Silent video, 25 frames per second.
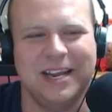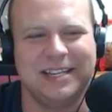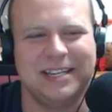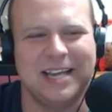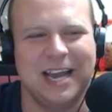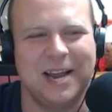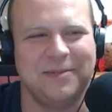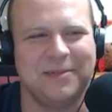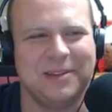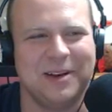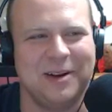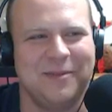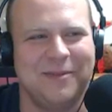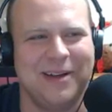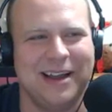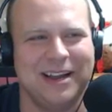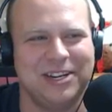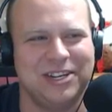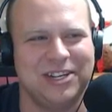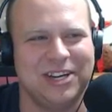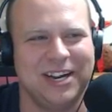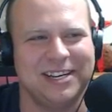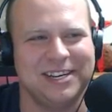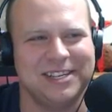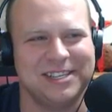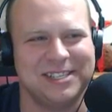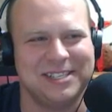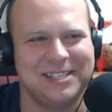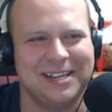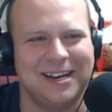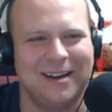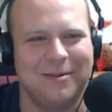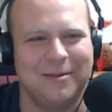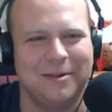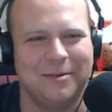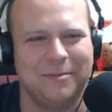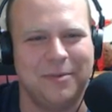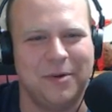typed it in my chat. He just said
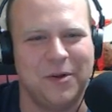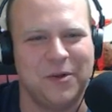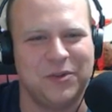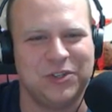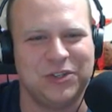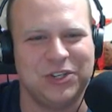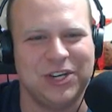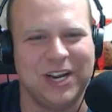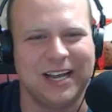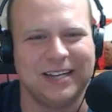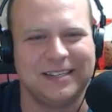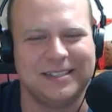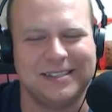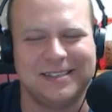I'm in both chats.